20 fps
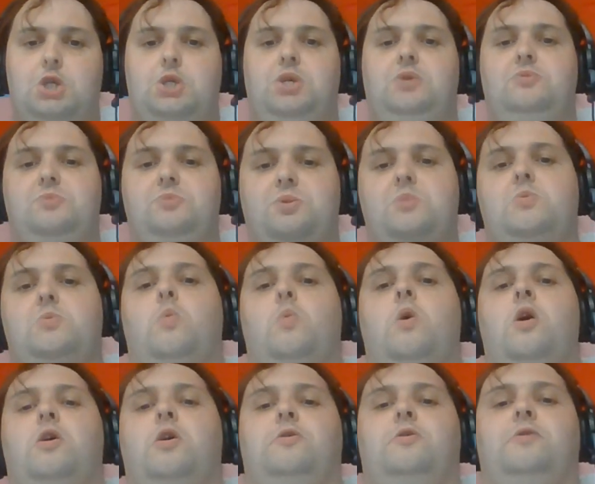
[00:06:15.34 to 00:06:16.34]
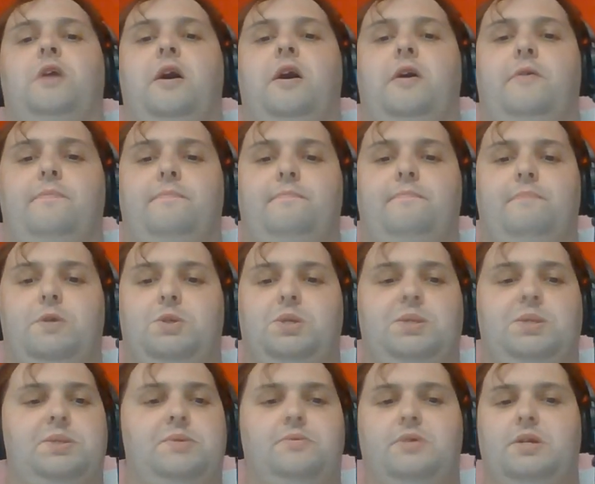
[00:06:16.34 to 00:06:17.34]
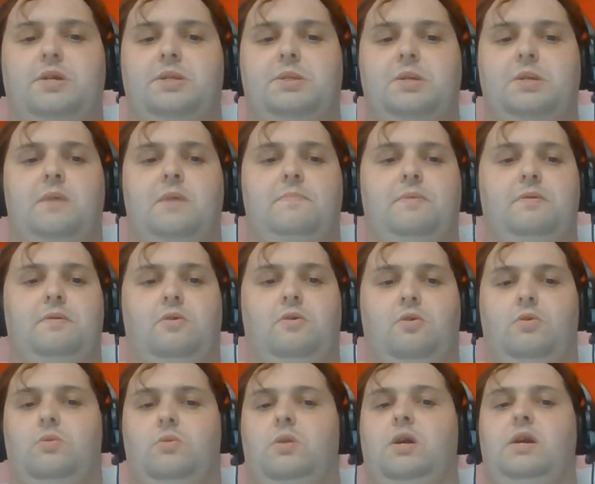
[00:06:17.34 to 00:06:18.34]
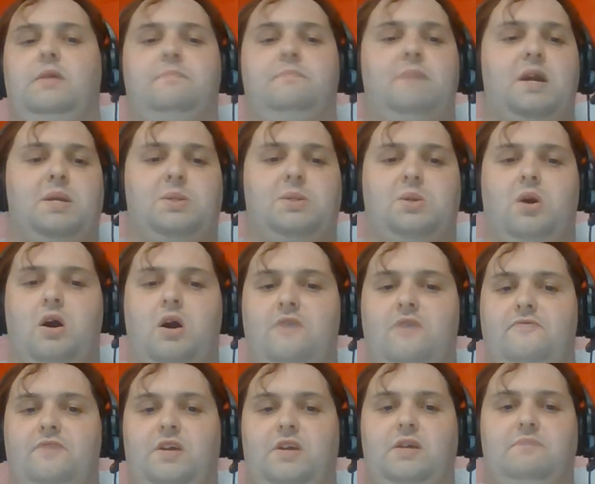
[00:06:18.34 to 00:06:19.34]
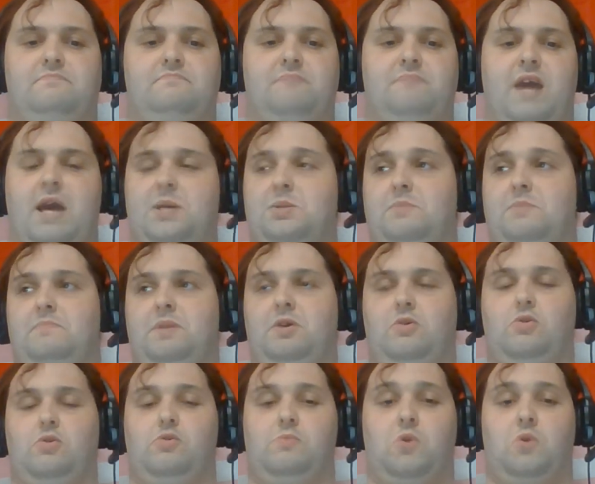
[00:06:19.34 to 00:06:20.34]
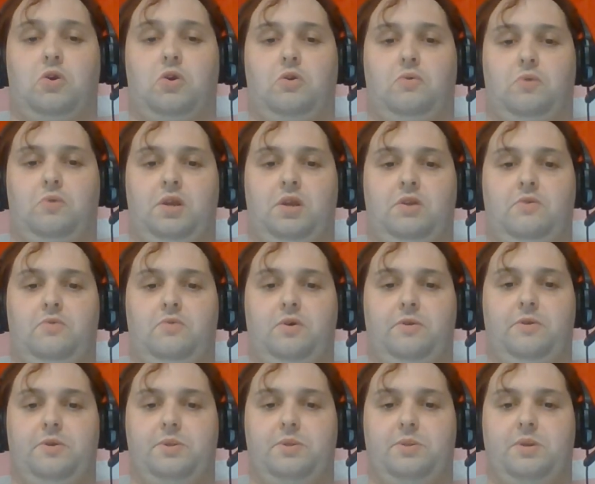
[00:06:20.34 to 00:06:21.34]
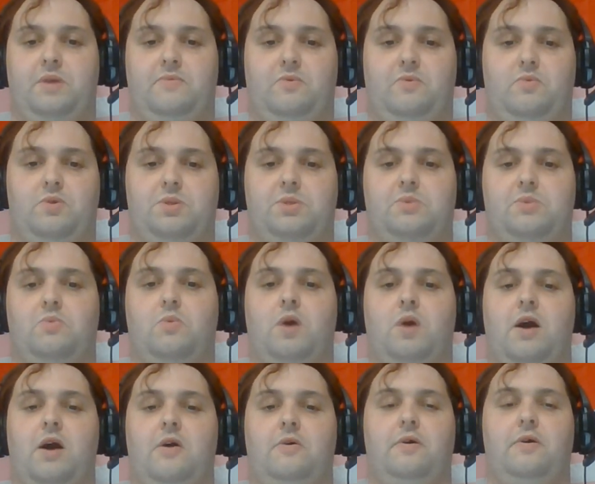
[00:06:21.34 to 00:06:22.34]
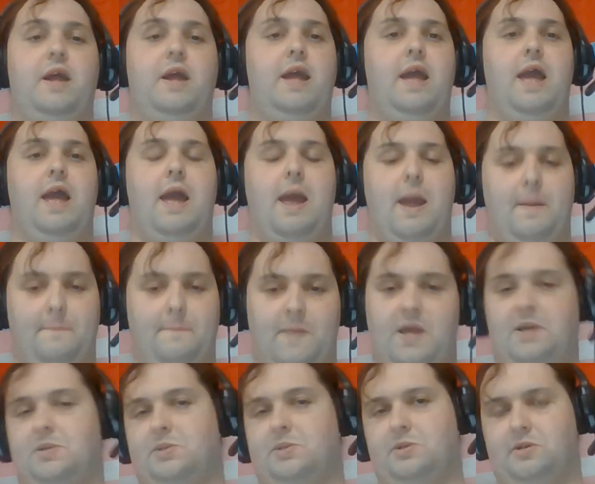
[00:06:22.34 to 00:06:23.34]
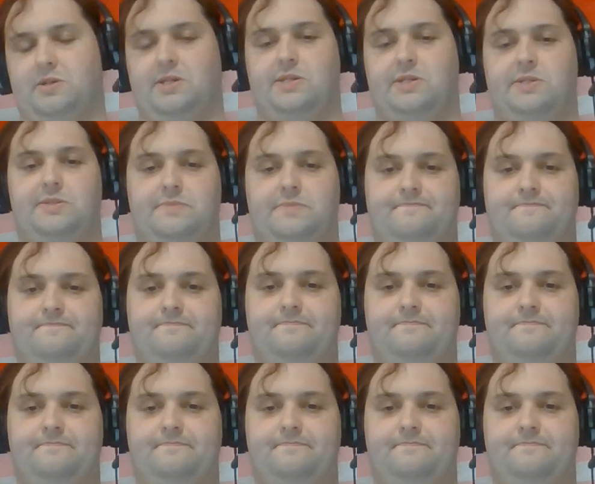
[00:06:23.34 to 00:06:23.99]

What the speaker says: She uses a walker now, but she still gets up and early and makes coffee, has a beer or margarita with us every once in a while, and bakes cookies.